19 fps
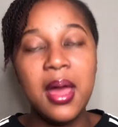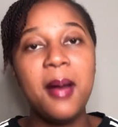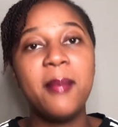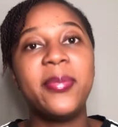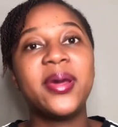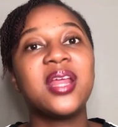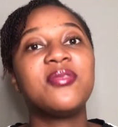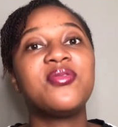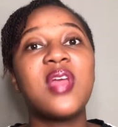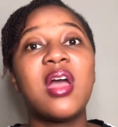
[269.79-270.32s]

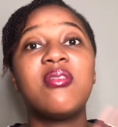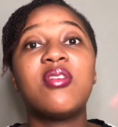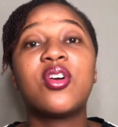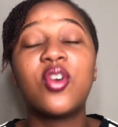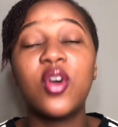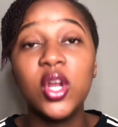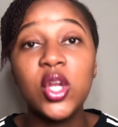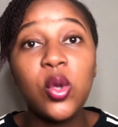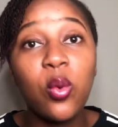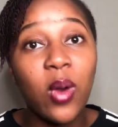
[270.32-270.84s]
But if you have a
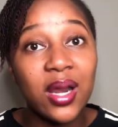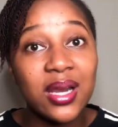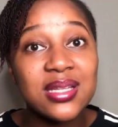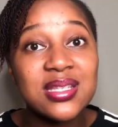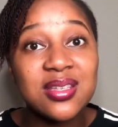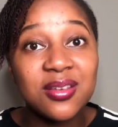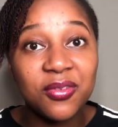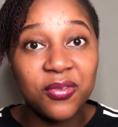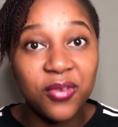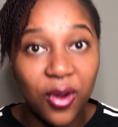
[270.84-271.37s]
good
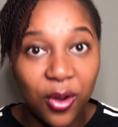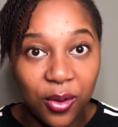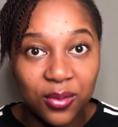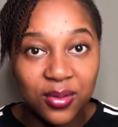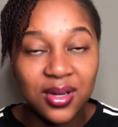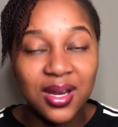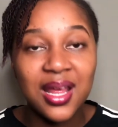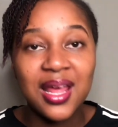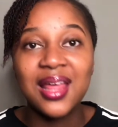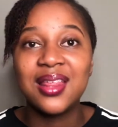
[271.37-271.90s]
quality
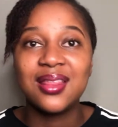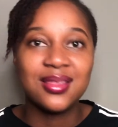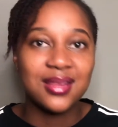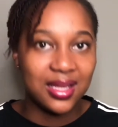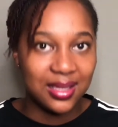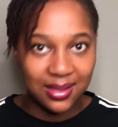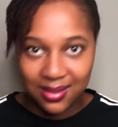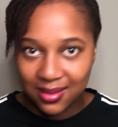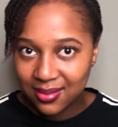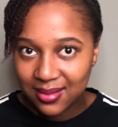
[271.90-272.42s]
phone,
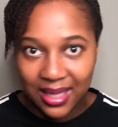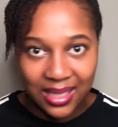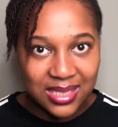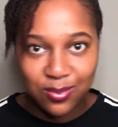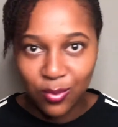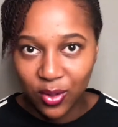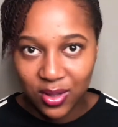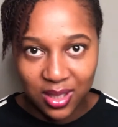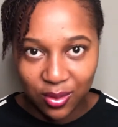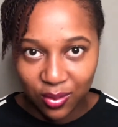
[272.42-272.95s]
then that's
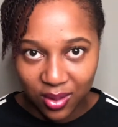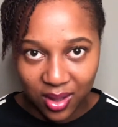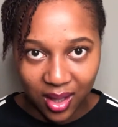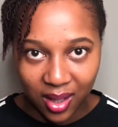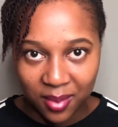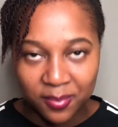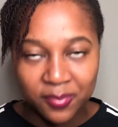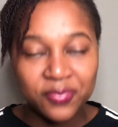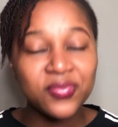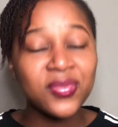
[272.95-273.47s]
more than okay.